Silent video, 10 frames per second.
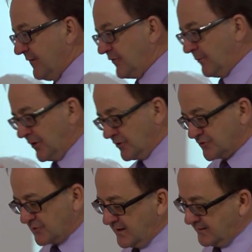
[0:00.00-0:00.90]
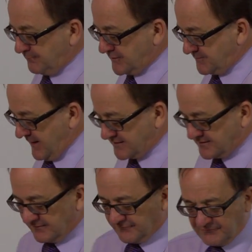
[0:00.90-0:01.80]
From an Australian
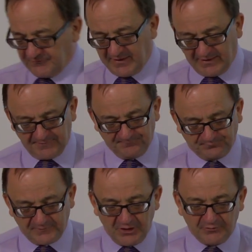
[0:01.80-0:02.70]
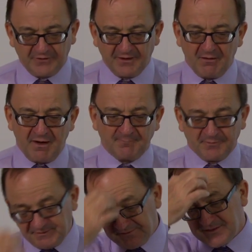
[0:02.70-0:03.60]
perspective, um, you know, the
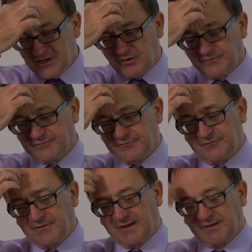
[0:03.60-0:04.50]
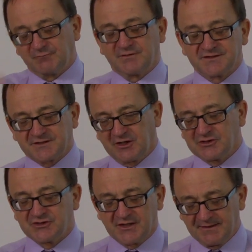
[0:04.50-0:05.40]
alignment of uh,
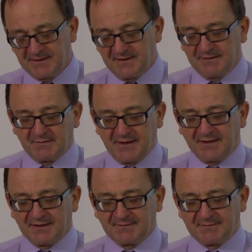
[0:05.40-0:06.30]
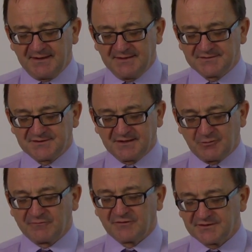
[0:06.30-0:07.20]
disclosure Uh, is
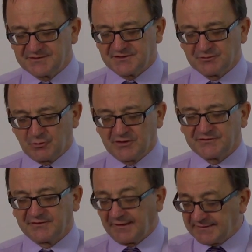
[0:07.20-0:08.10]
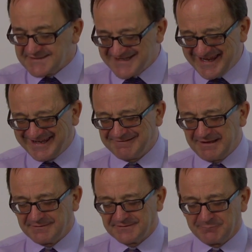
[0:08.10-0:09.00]
equivalent to what's in ten,
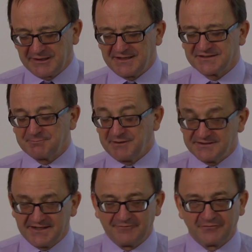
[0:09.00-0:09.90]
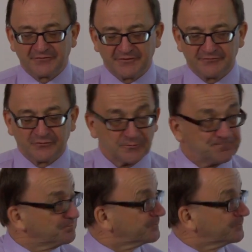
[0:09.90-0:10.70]
A A S B ten fifty-four.